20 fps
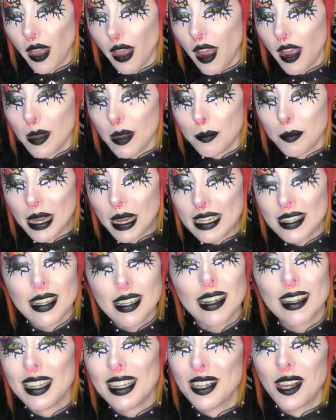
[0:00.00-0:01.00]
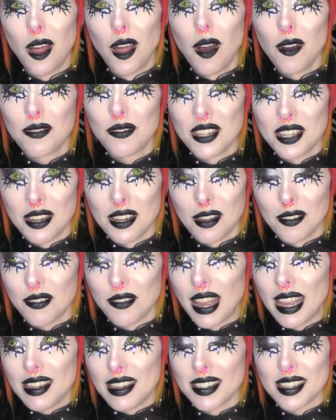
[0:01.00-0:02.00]
I basically laughed in her
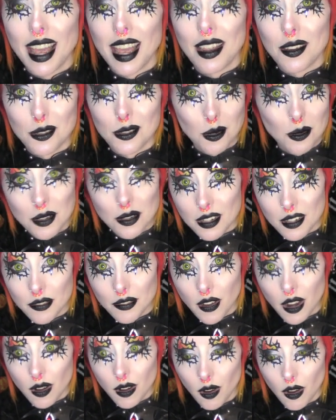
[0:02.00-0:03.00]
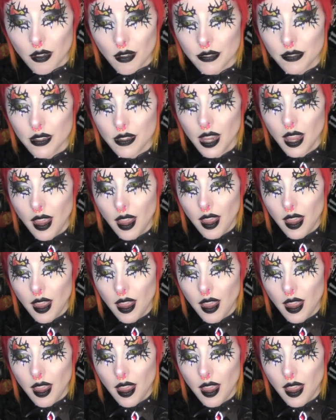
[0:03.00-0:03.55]
face and told her to fuck off.